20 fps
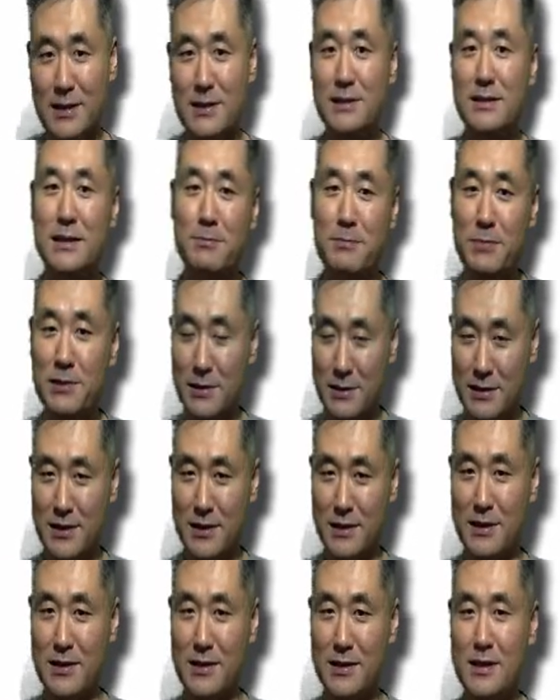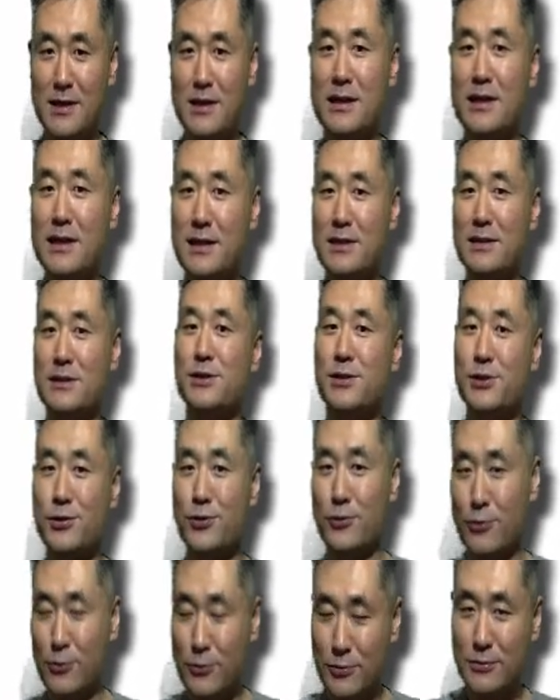Instability is
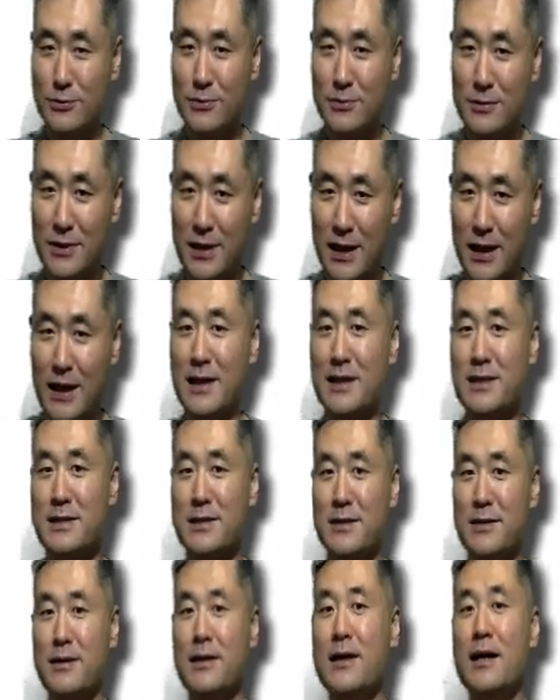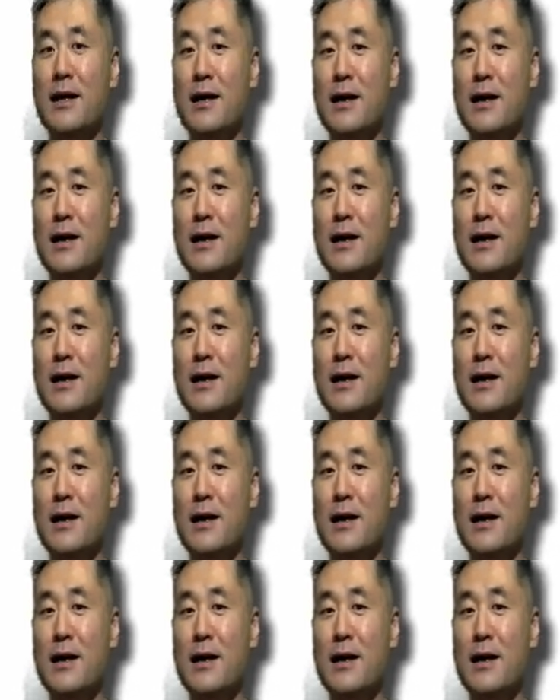shown as a